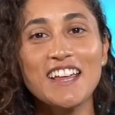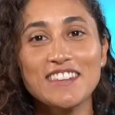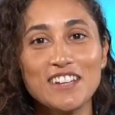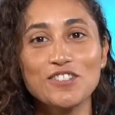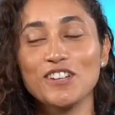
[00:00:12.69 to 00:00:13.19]

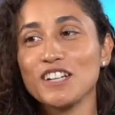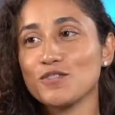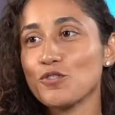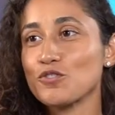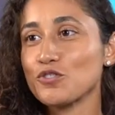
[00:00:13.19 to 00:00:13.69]
Thank you guys
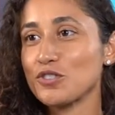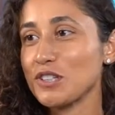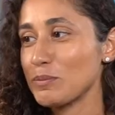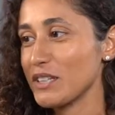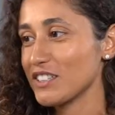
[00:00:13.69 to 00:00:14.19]
for
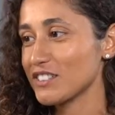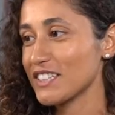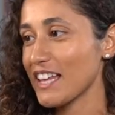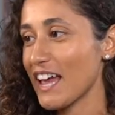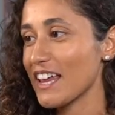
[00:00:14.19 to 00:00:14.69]
joining me here
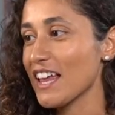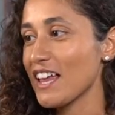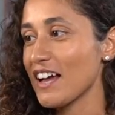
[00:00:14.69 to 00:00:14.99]
today.